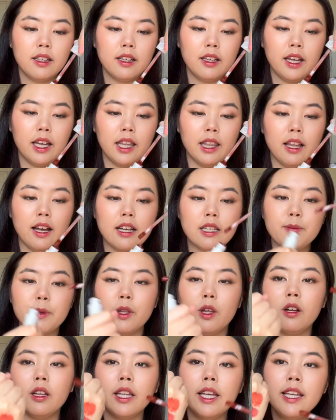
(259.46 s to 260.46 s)
And last but
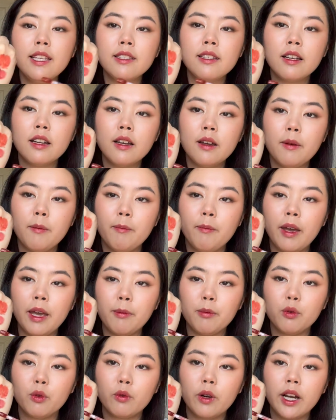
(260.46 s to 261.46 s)
not least,
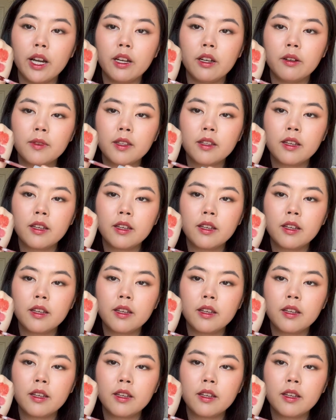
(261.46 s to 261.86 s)
Maple Red.